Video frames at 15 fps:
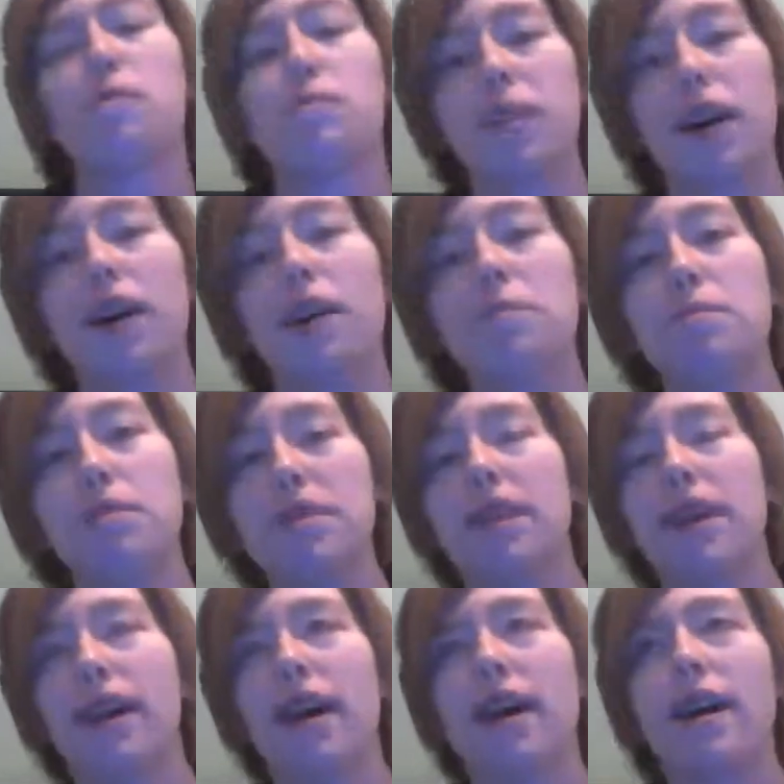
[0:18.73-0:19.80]
pumped
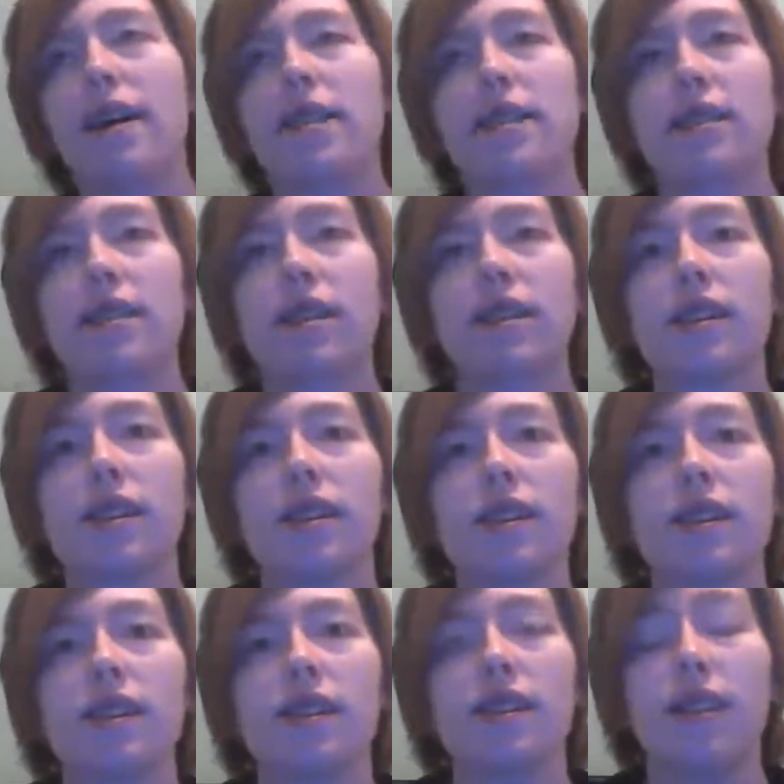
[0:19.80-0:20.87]
that
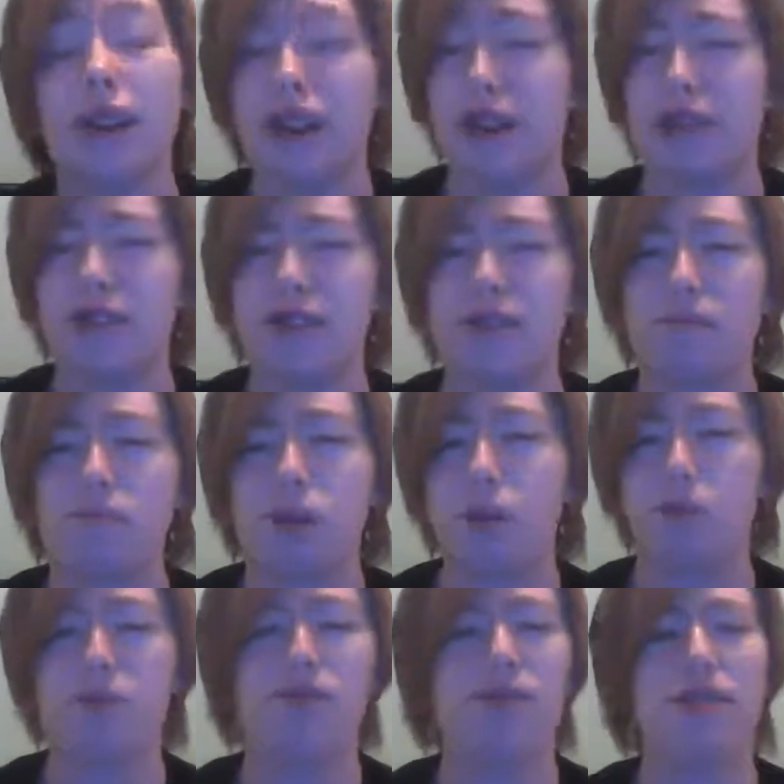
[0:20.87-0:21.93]
I can just
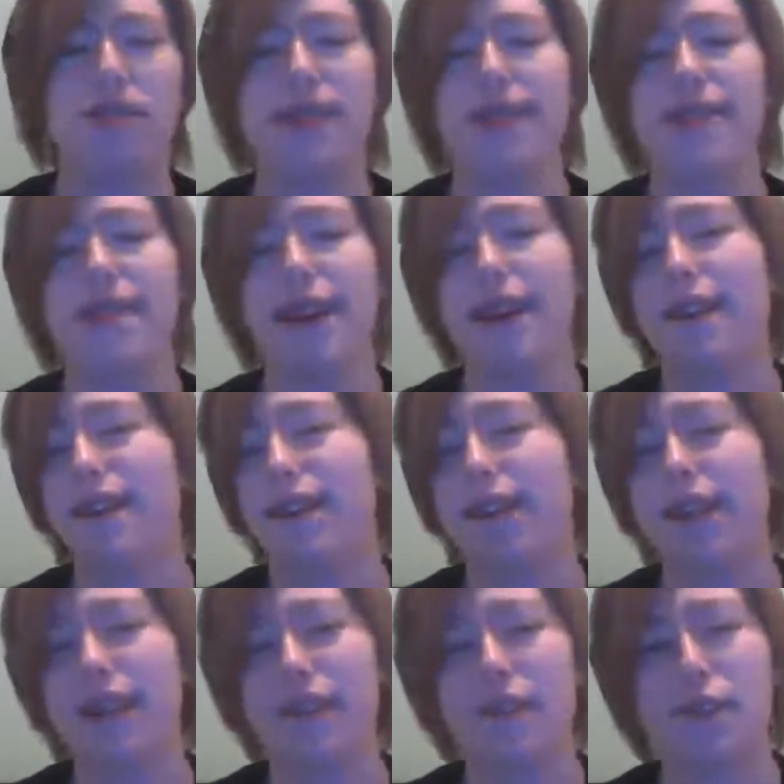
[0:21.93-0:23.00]
post these
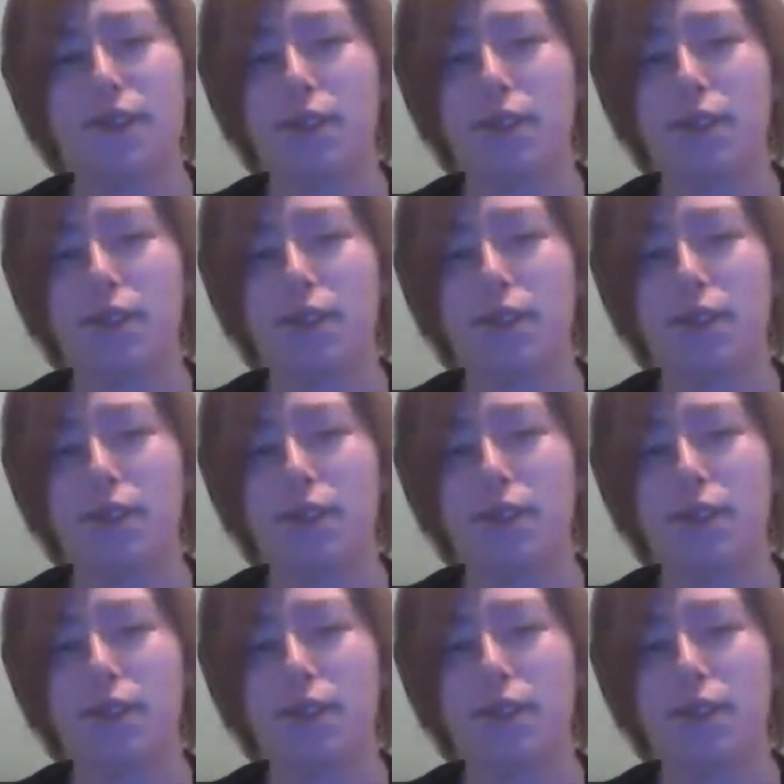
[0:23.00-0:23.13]
after